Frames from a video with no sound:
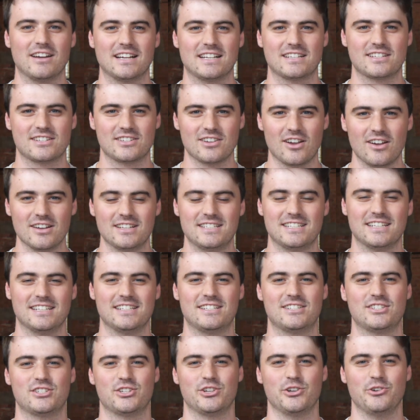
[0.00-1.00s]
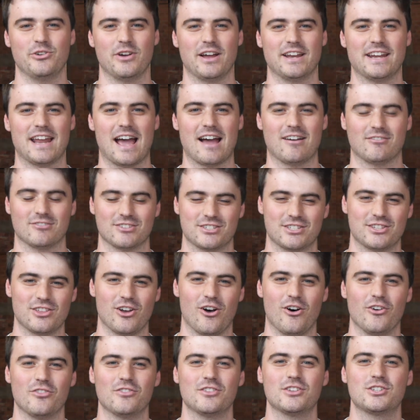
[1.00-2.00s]
excited to announce
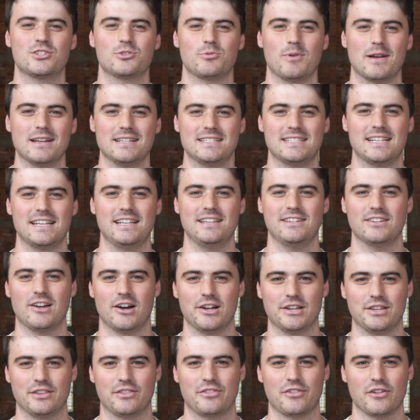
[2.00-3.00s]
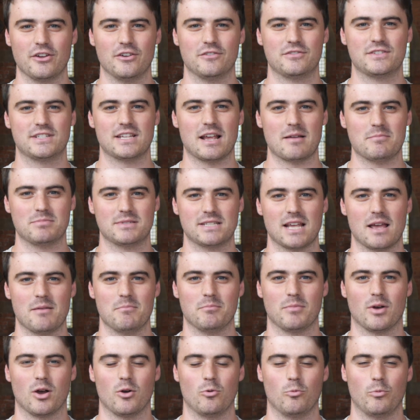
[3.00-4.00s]
that on the 29th of
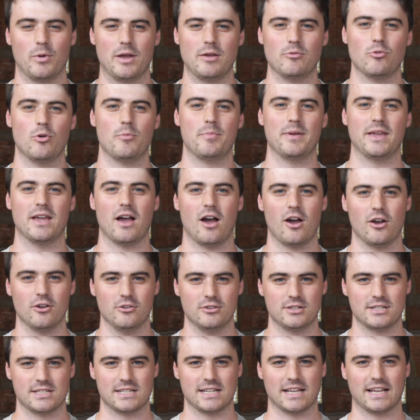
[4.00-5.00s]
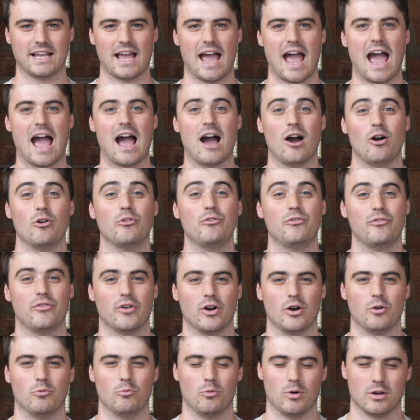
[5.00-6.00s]
September, we will be hosting
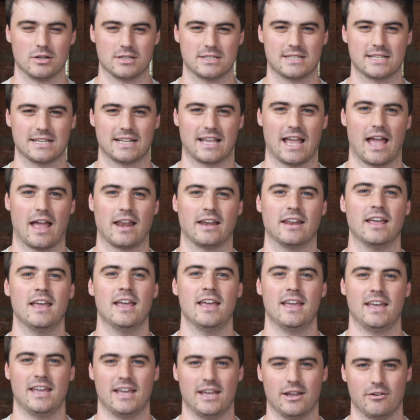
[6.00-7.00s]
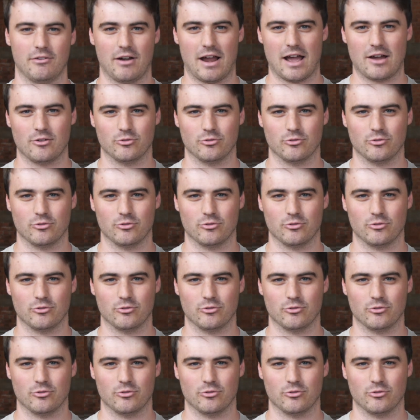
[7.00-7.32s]
Alpha once again here at